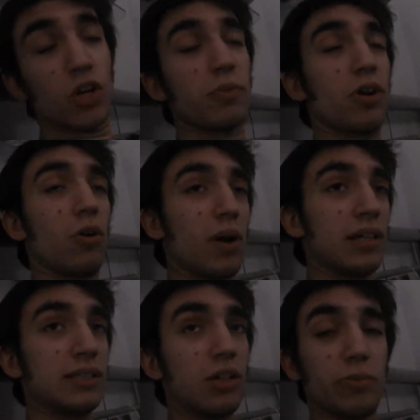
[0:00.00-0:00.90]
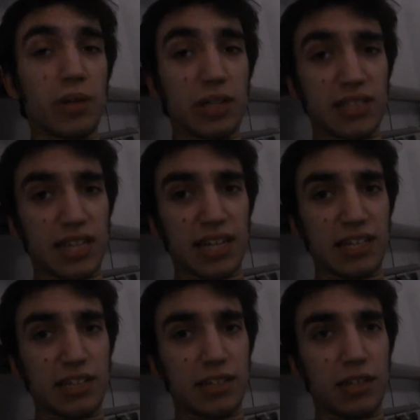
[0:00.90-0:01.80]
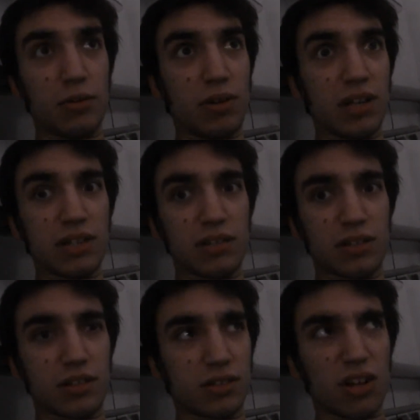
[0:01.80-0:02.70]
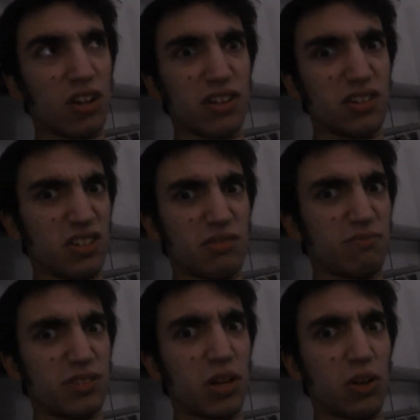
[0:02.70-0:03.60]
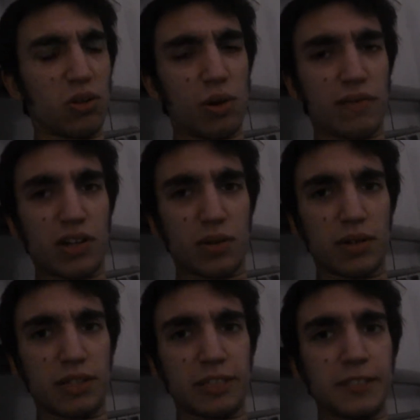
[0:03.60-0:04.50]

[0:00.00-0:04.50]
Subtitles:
Hope you're all well. Hope you're settling into uni and college or school or whatever you're doing.